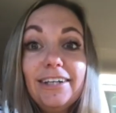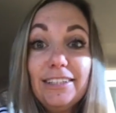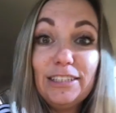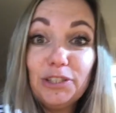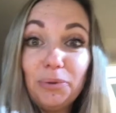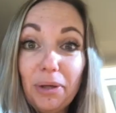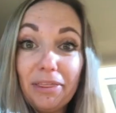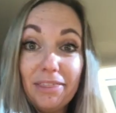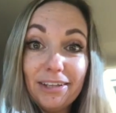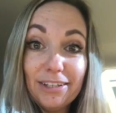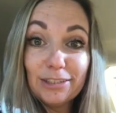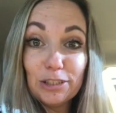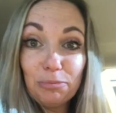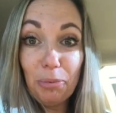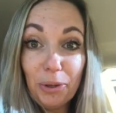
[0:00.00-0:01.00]
deal with
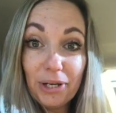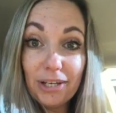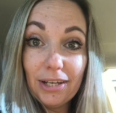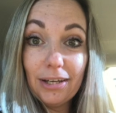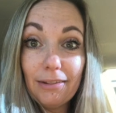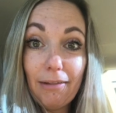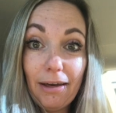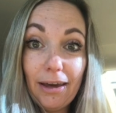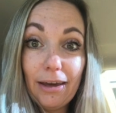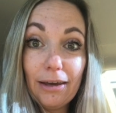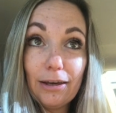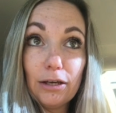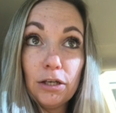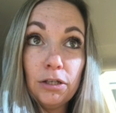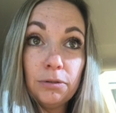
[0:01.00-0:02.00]
things pretty
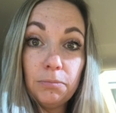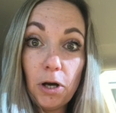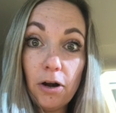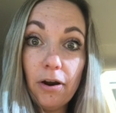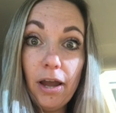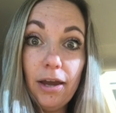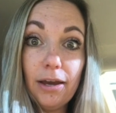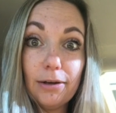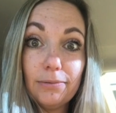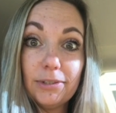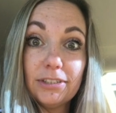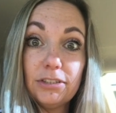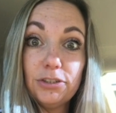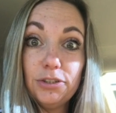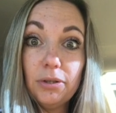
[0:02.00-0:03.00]
like, all right,
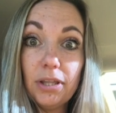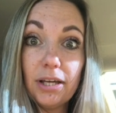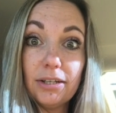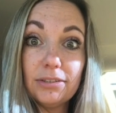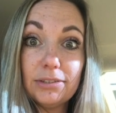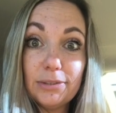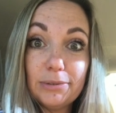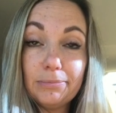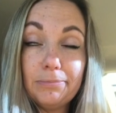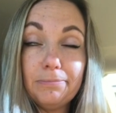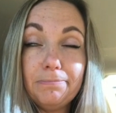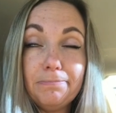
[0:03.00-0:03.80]
let's do this.